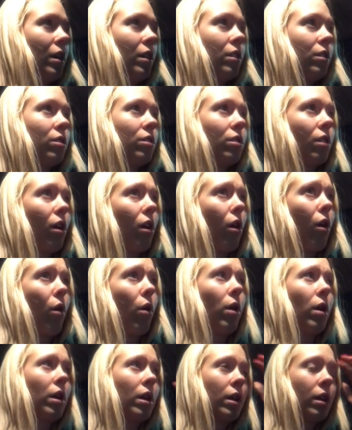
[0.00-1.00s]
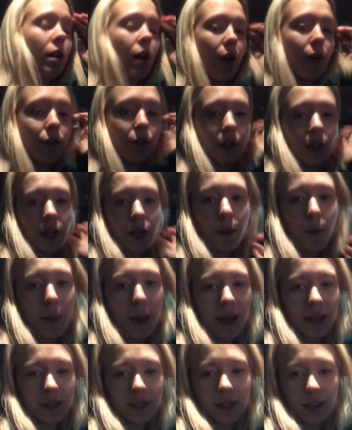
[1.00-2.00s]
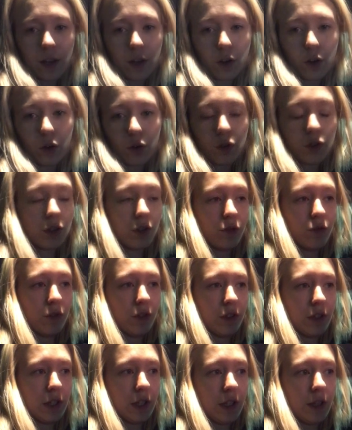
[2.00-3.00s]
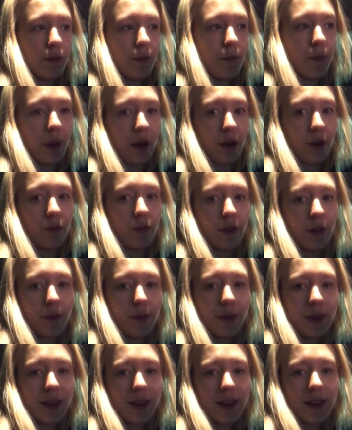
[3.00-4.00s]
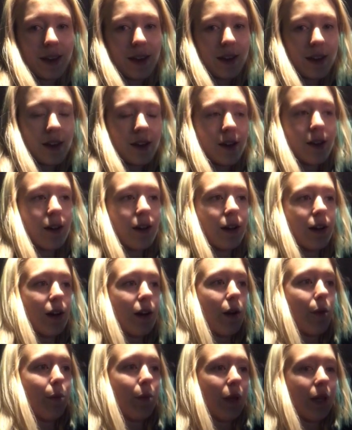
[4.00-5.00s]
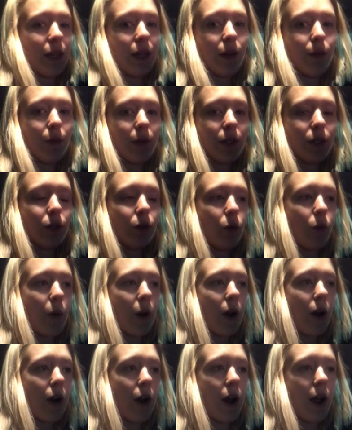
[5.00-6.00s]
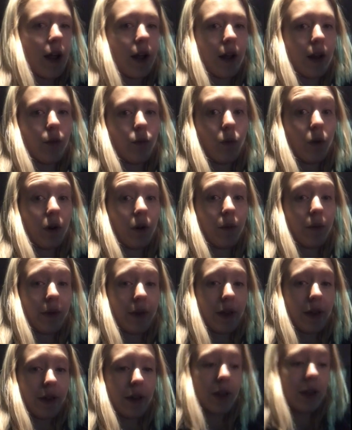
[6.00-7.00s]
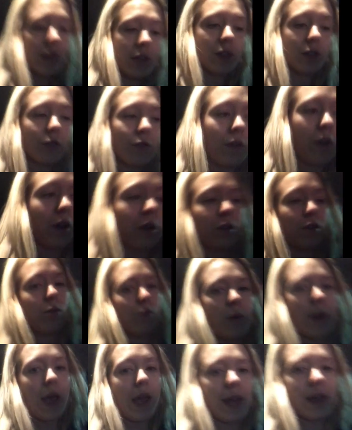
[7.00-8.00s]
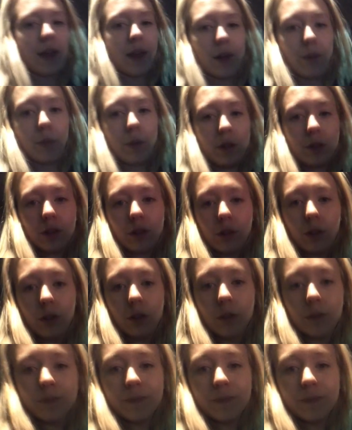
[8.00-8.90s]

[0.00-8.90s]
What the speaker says: So I feel like a mass gainer could really benefit me and get me to where I want to be as far as weight and muscle